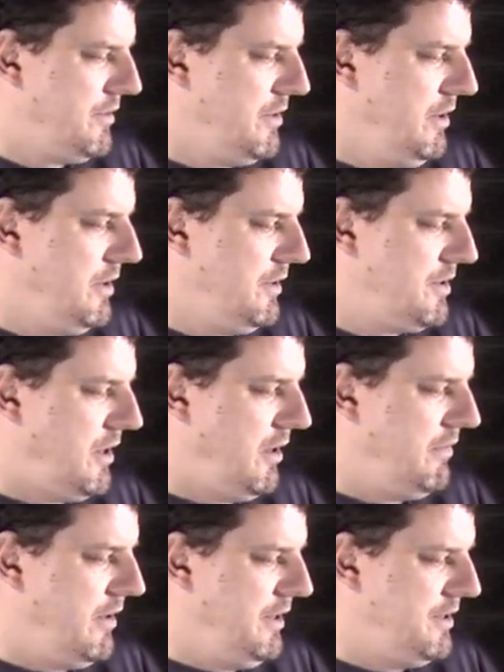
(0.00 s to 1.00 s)
So you can
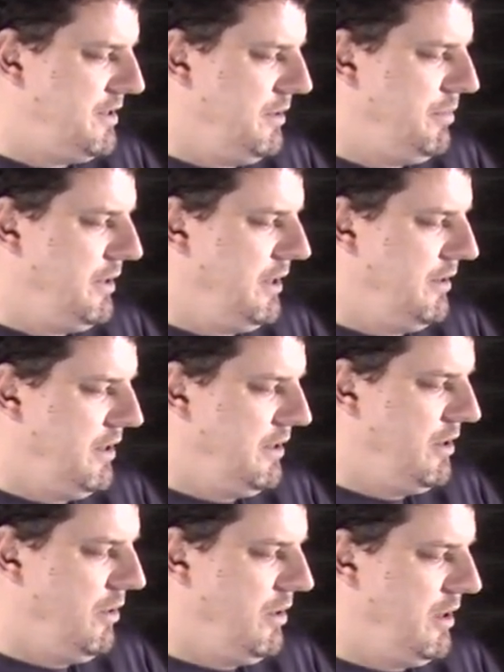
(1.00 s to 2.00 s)
start very simply and then
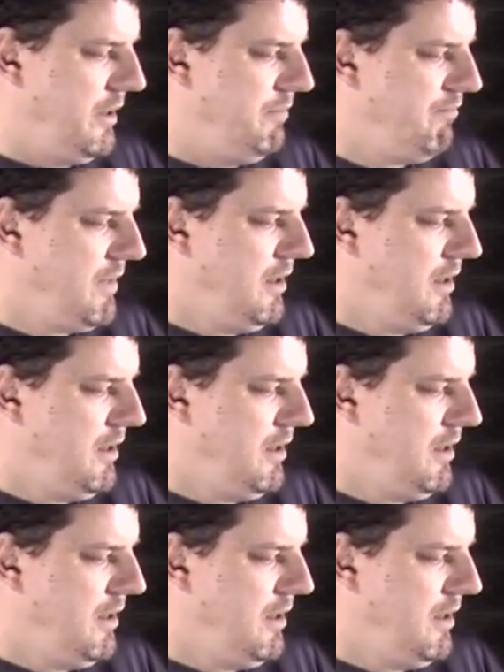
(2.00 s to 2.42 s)
go on.